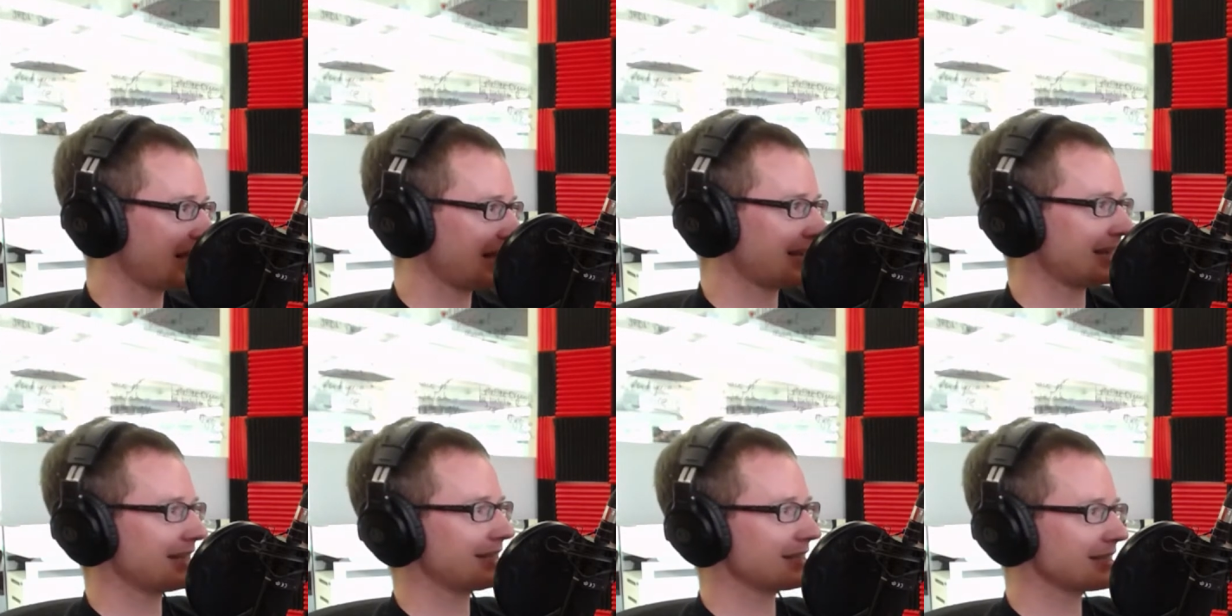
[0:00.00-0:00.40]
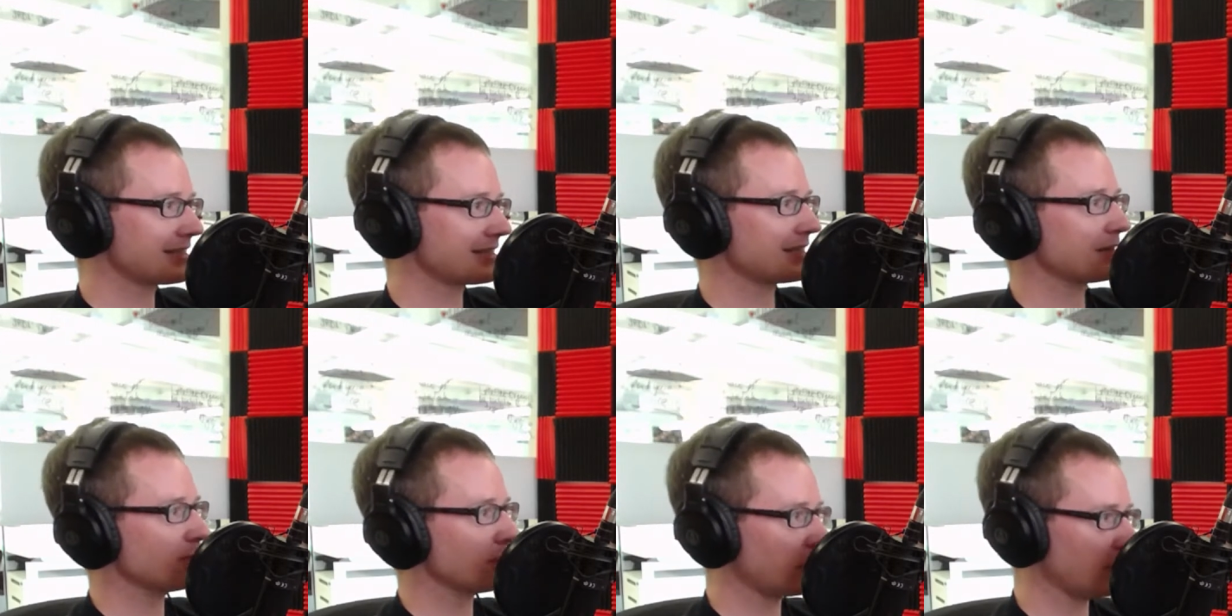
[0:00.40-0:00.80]
It is as
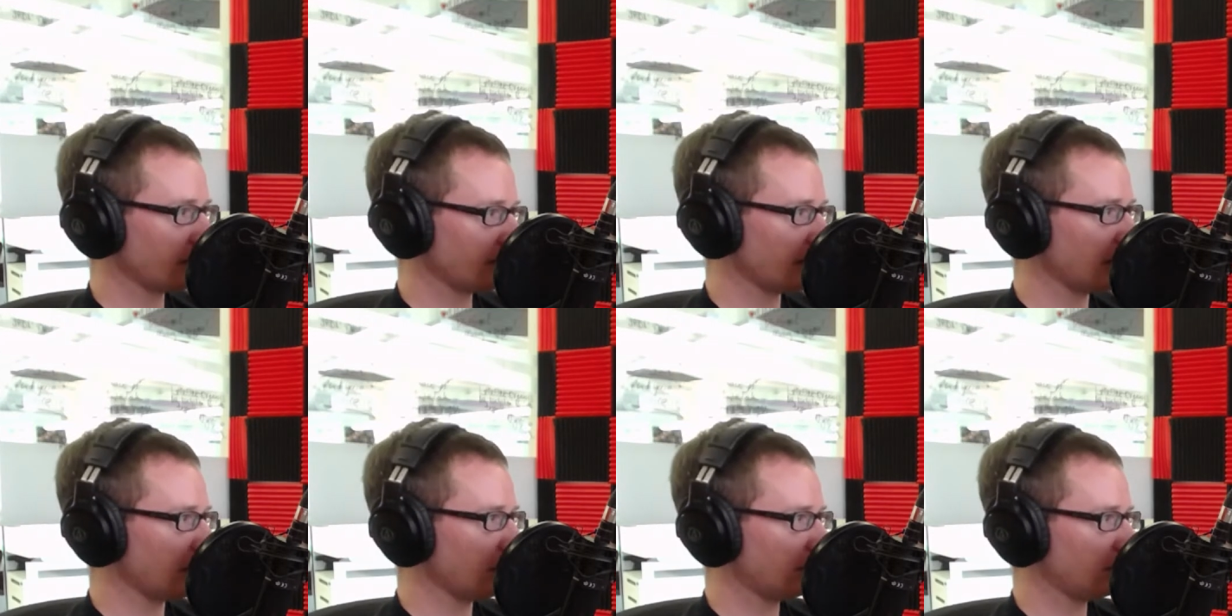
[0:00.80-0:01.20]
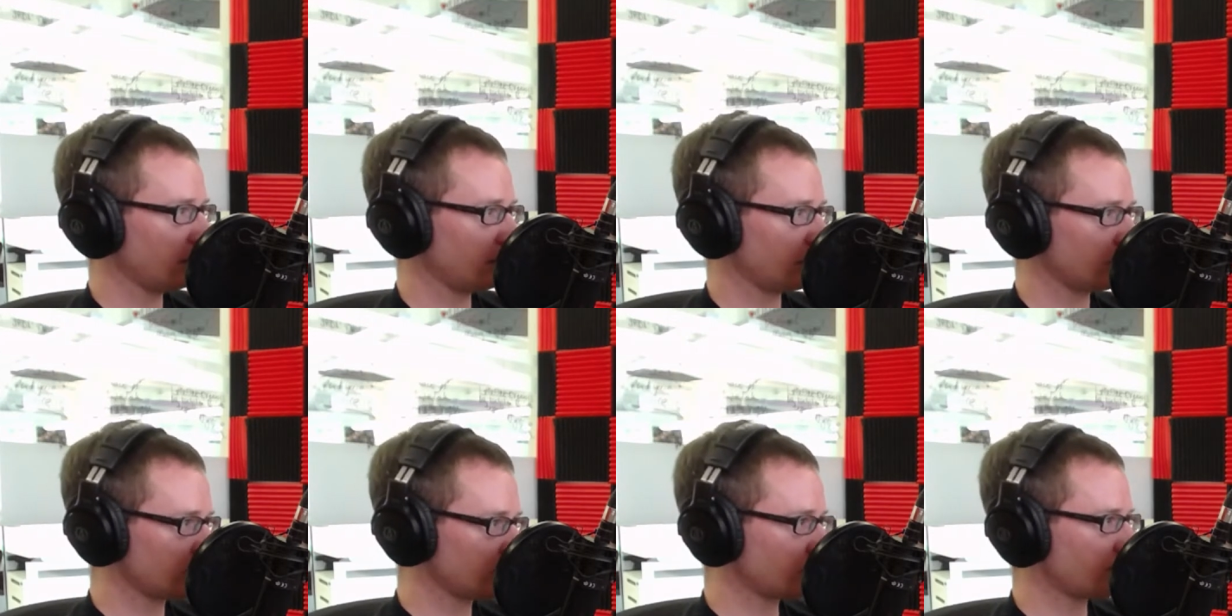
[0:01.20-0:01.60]
simple as that.
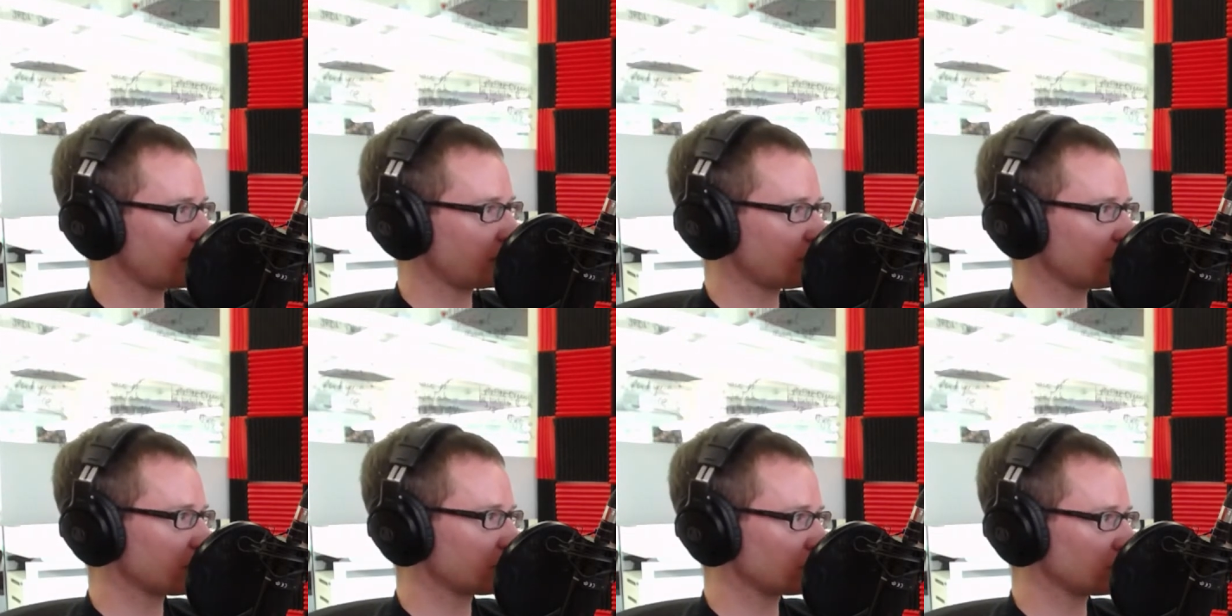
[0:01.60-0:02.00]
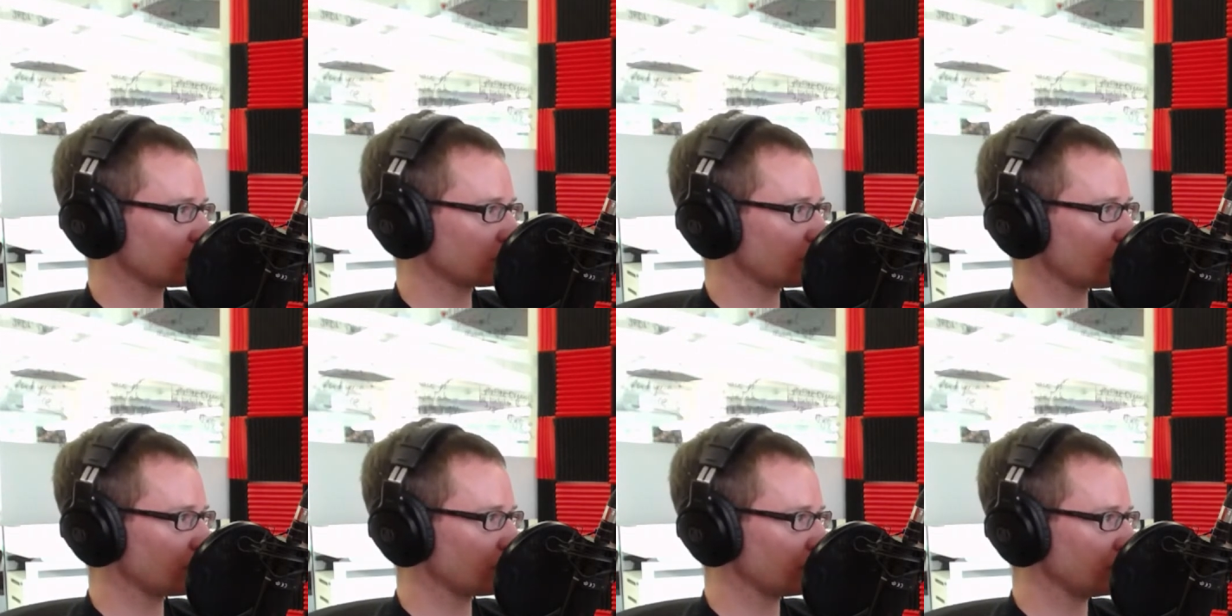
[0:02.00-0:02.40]
Those 3
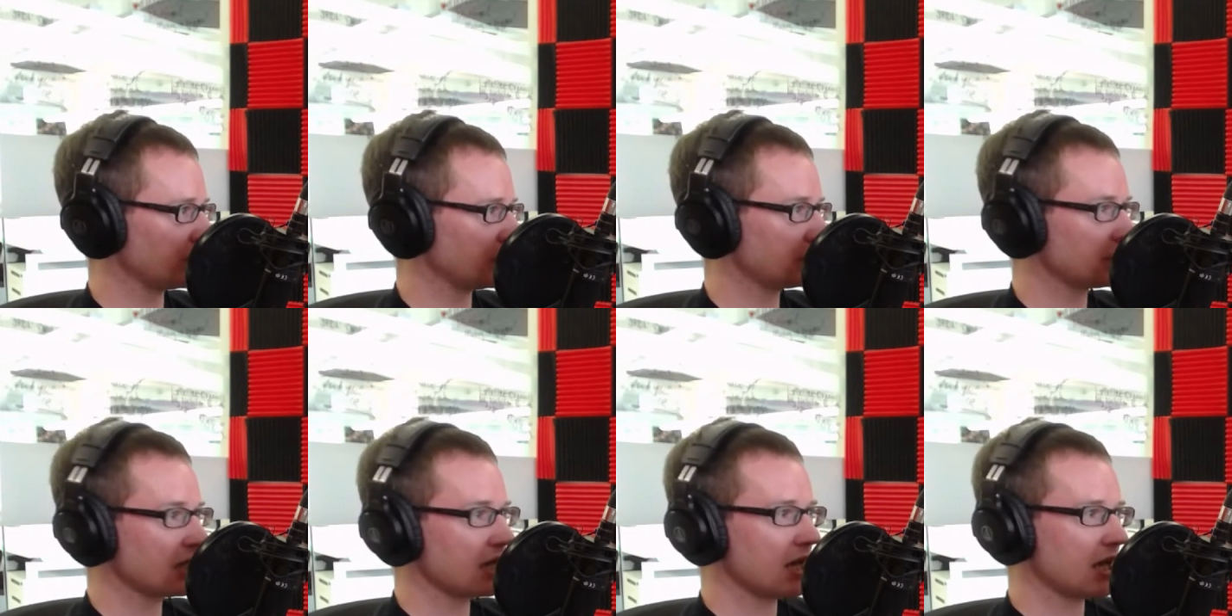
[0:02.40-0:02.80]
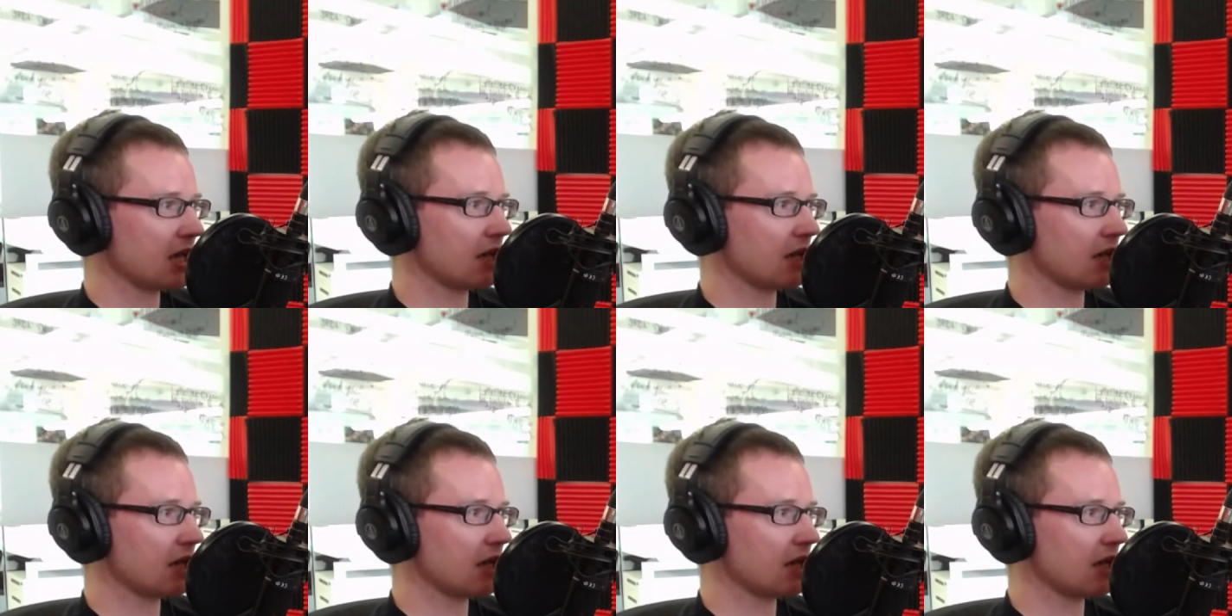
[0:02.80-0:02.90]
questions are all you need.